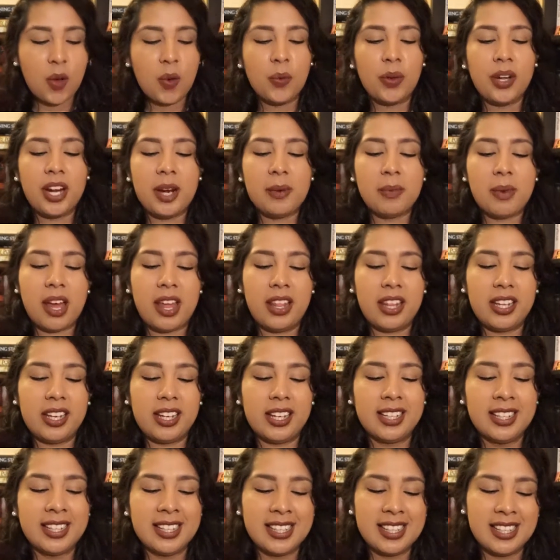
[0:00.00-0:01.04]
would I
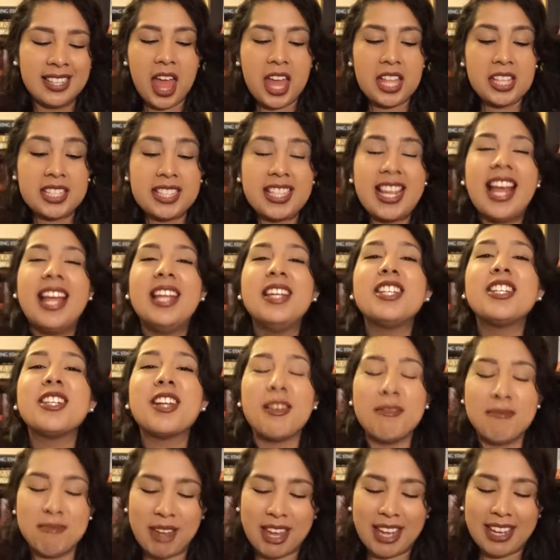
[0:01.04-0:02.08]
rather send
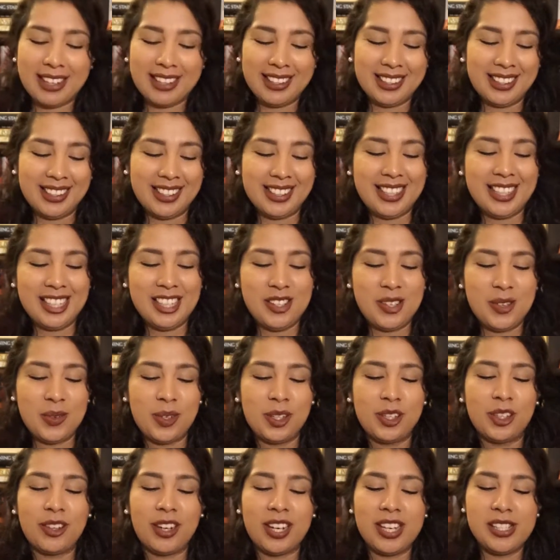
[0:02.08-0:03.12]
your mate into a
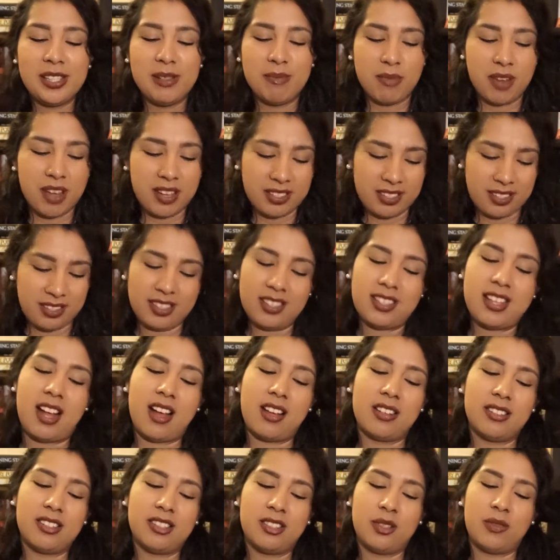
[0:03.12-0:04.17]
crazy monster's
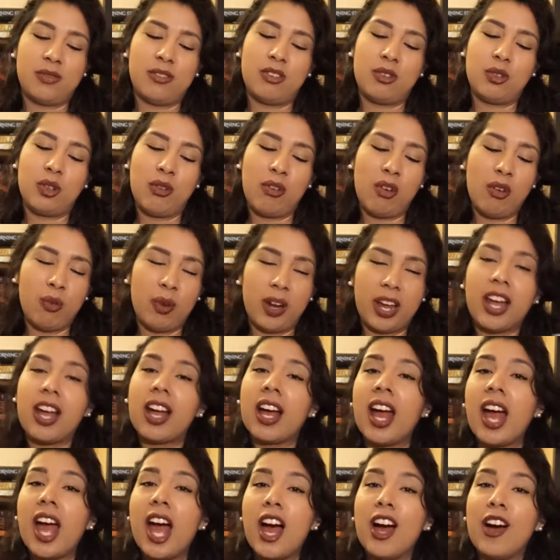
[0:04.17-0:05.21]
house to retrieve a
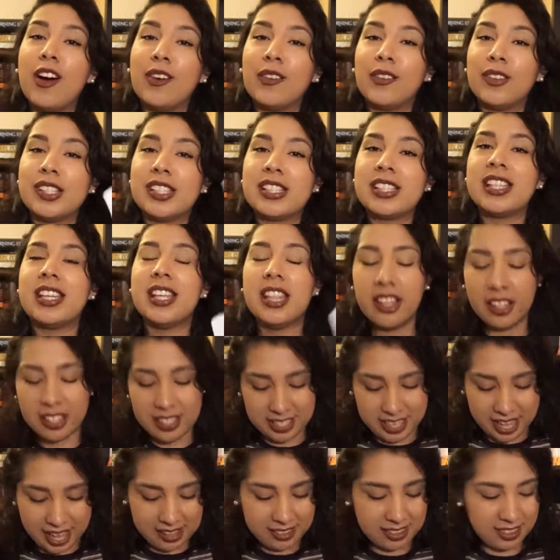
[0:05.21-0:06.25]
ring, risking their
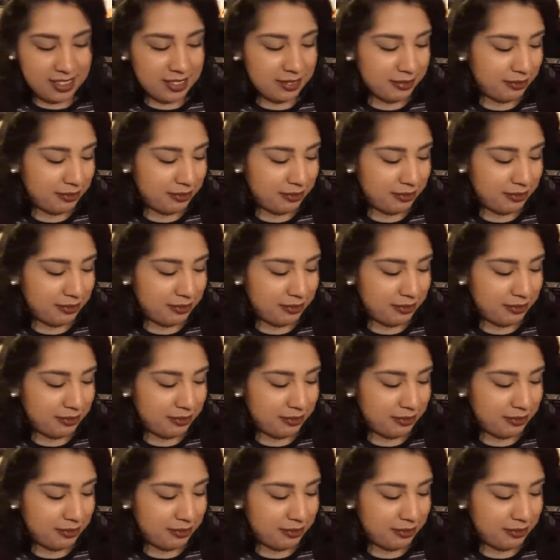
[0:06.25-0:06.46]
death,